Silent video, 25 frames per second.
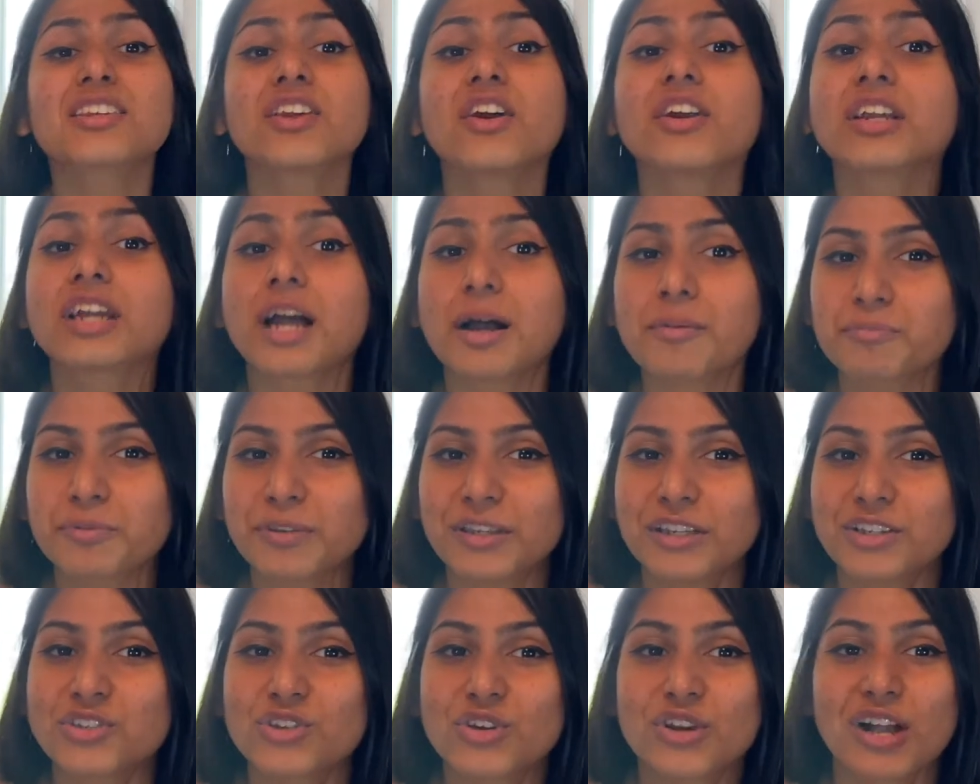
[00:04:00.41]
your
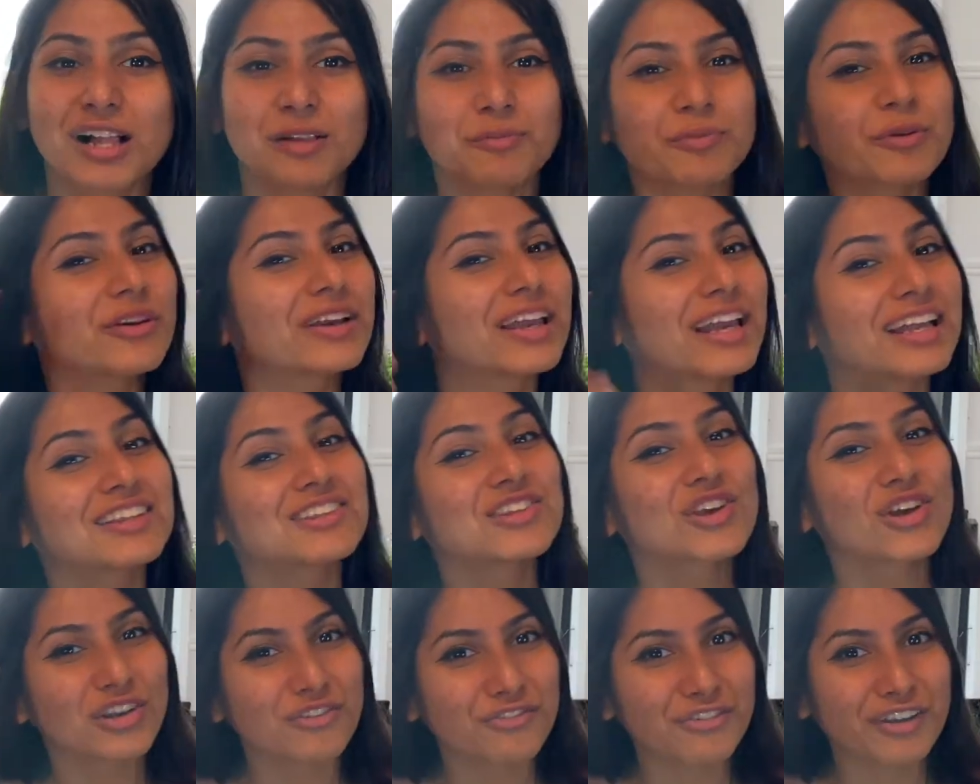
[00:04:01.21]
company to help you get
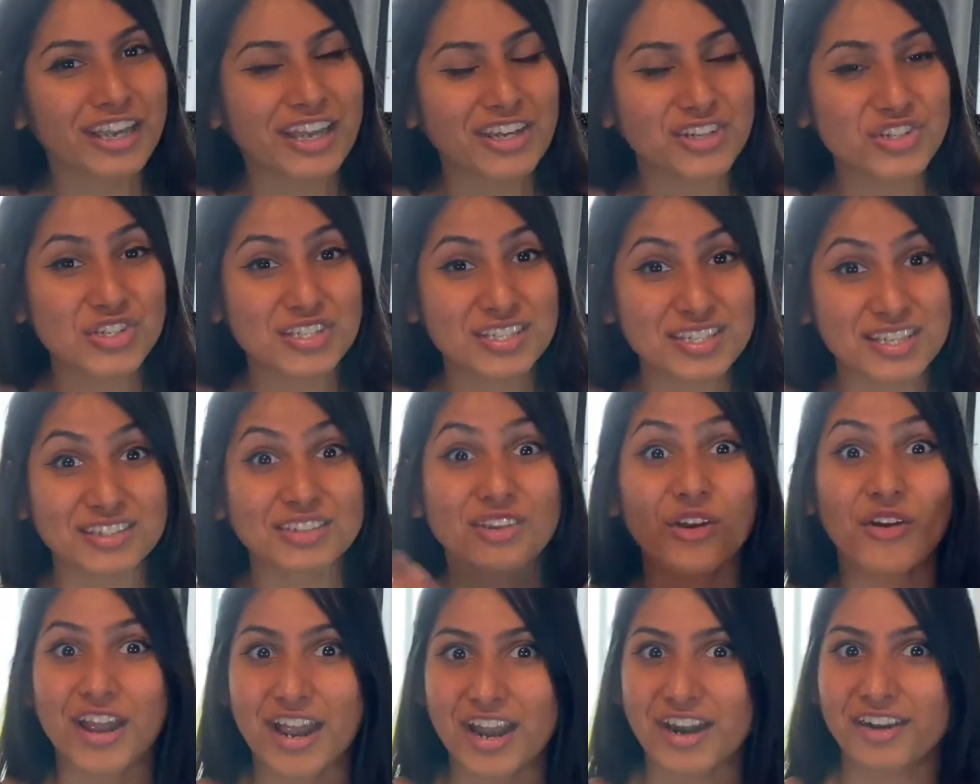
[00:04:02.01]
certifications in
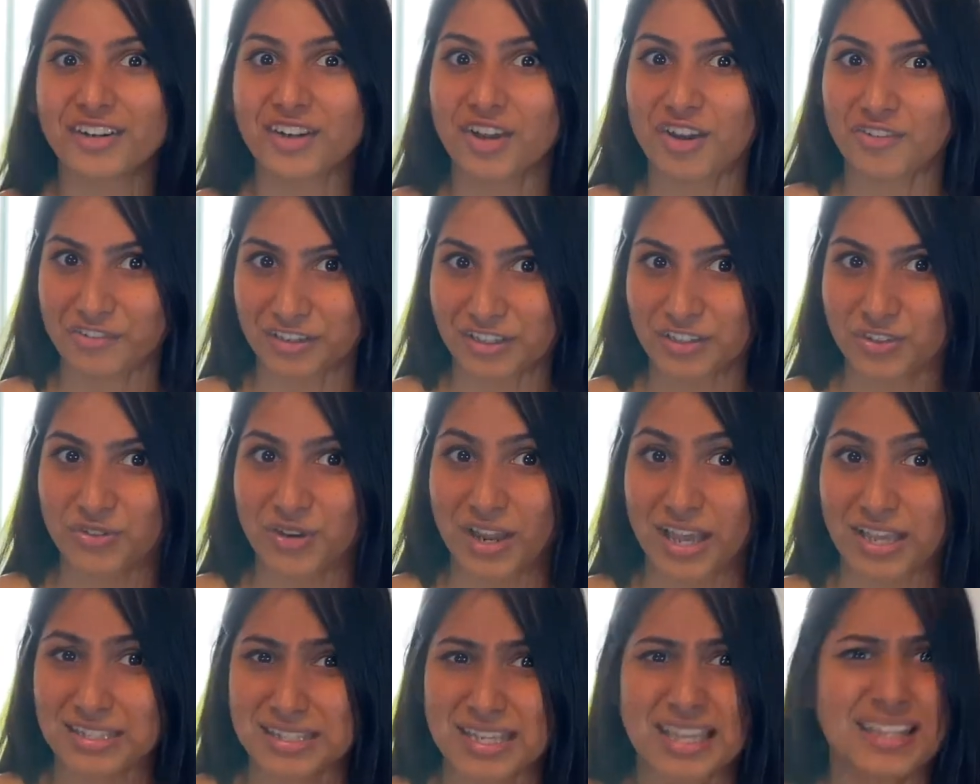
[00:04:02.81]
your area of
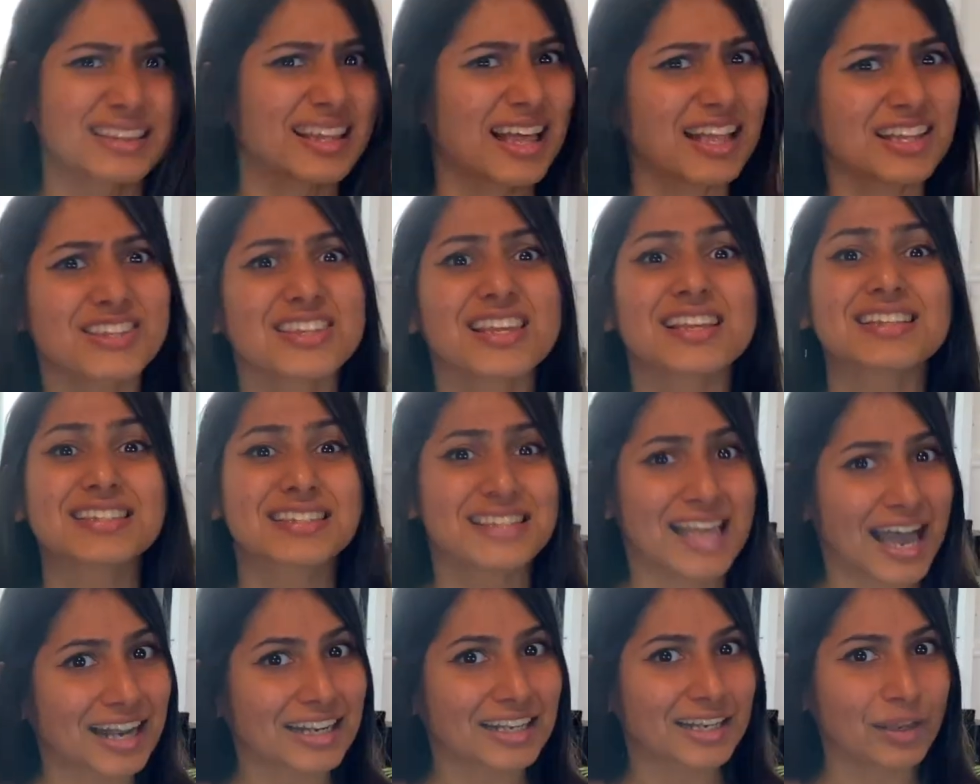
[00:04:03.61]
interest. That's
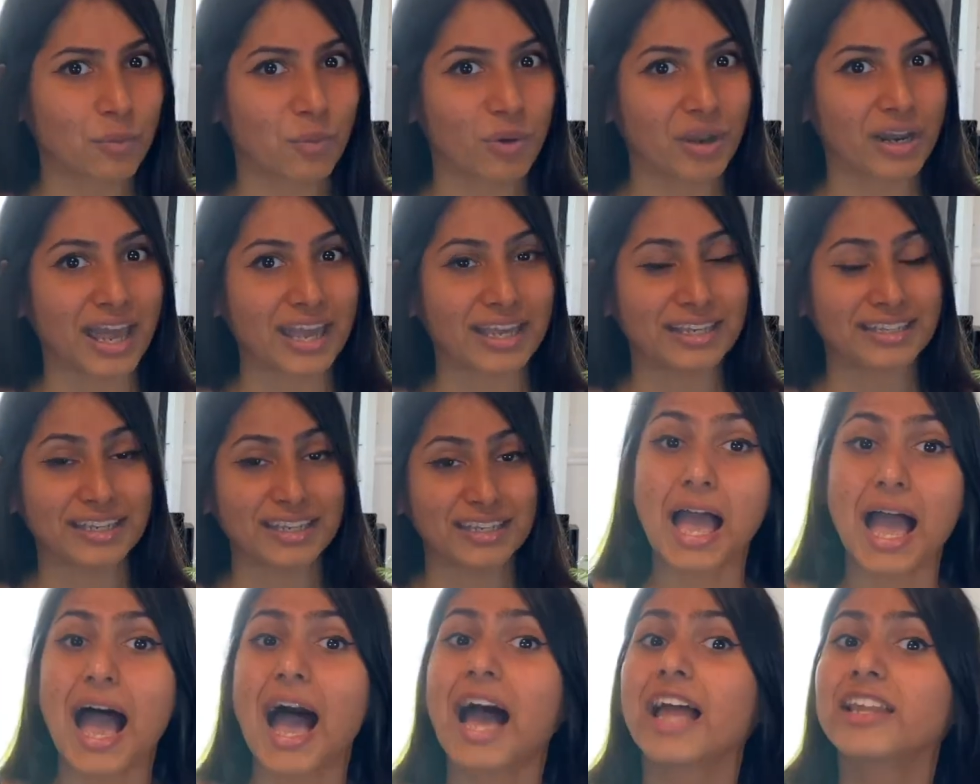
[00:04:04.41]
exactly what I
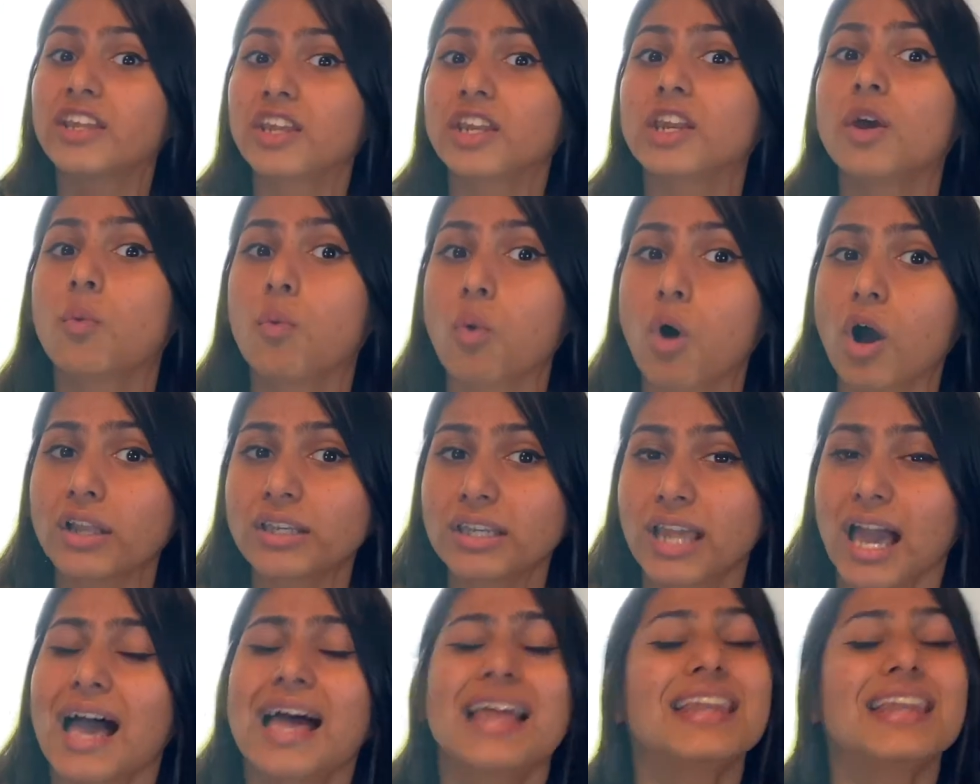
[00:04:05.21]
did. And you know what?